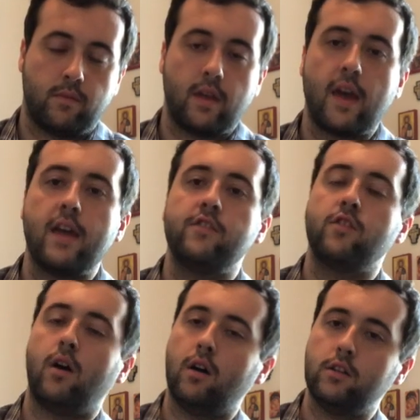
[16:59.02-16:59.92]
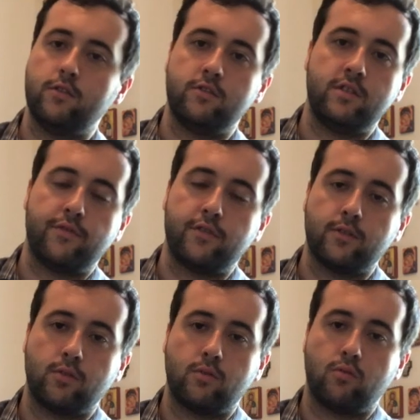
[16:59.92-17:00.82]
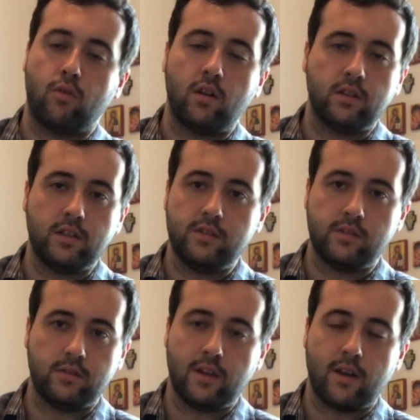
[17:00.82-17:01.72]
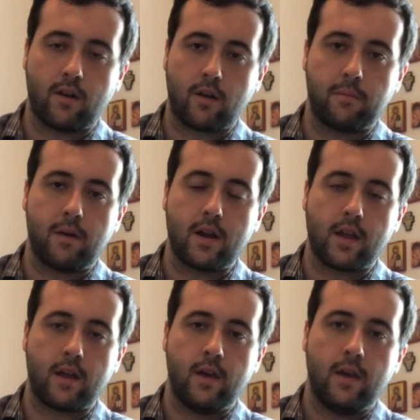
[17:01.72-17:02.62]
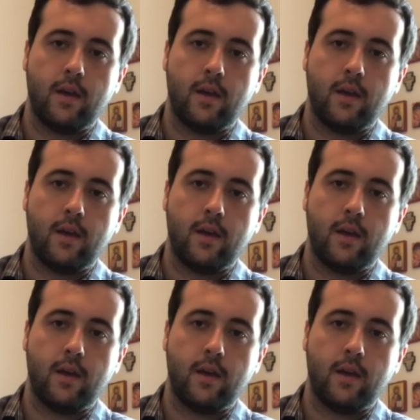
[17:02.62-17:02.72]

Okay, so all of those different qualities and harmonic